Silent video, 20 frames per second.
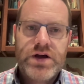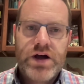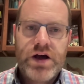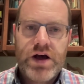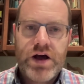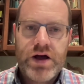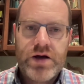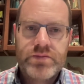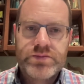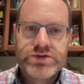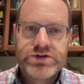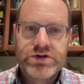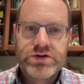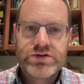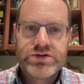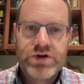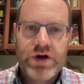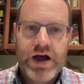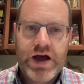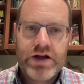
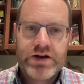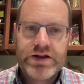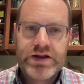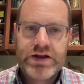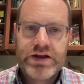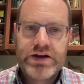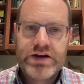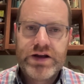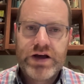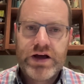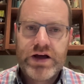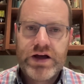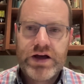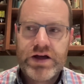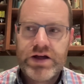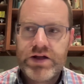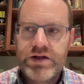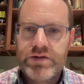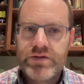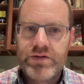So how did
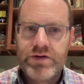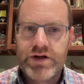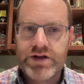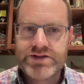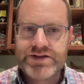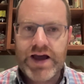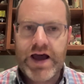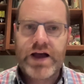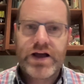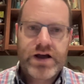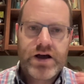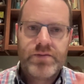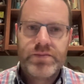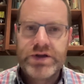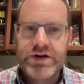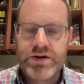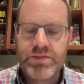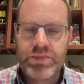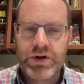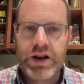attack come
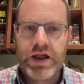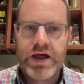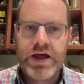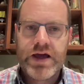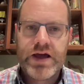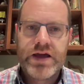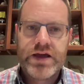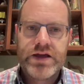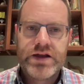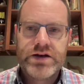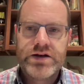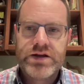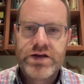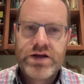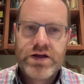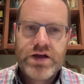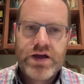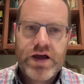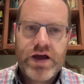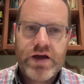into play,
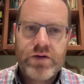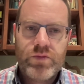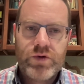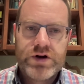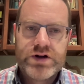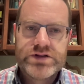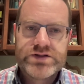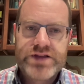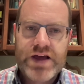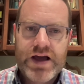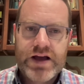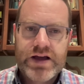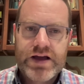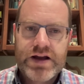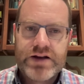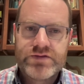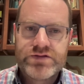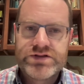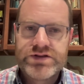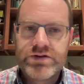and where does that
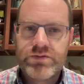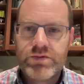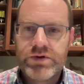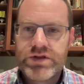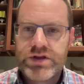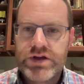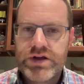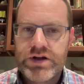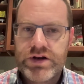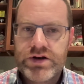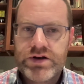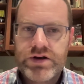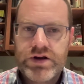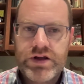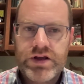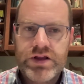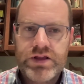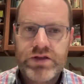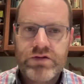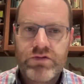kind of sit within
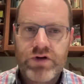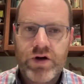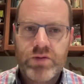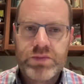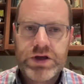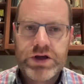in the realm